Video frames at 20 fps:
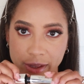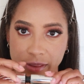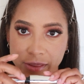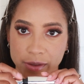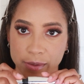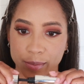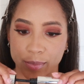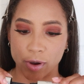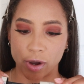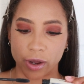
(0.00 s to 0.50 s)

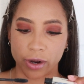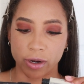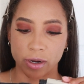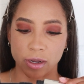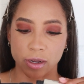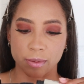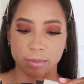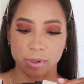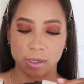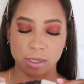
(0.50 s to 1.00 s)
The
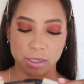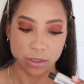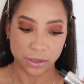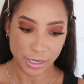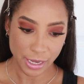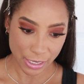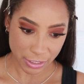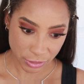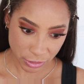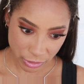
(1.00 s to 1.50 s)
bottom
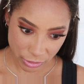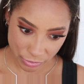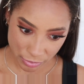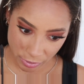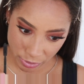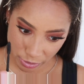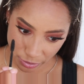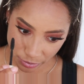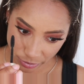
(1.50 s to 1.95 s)
lashes really